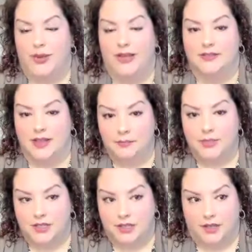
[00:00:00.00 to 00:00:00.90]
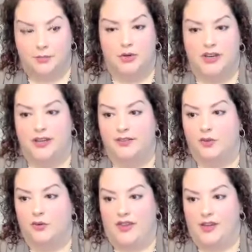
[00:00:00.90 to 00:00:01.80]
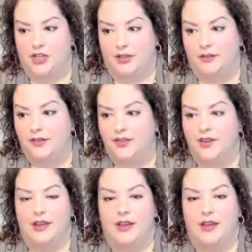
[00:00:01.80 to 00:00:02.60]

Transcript: to exempt community associations,